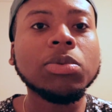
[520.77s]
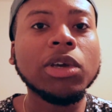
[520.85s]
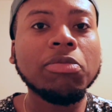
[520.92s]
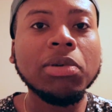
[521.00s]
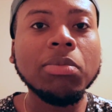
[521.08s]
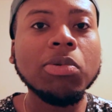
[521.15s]

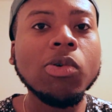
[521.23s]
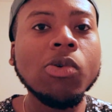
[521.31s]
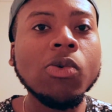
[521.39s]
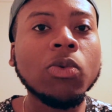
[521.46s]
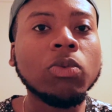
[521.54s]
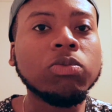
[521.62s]
we have people
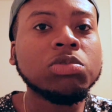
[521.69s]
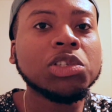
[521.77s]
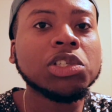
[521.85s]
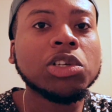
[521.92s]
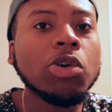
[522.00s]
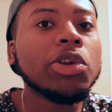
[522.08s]
who
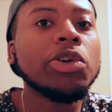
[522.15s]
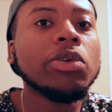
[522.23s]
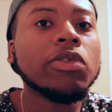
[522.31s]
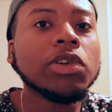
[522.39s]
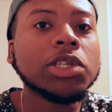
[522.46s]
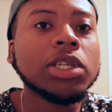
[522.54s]
just go to
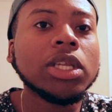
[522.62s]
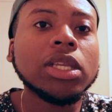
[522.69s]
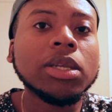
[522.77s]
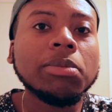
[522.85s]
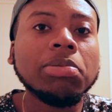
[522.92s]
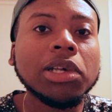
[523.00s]

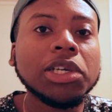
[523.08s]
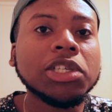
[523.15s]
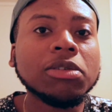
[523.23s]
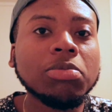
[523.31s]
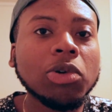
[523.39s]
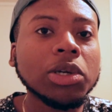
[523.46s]
university to play
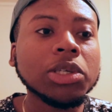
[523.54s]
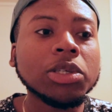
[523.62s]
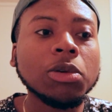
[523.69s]
sports.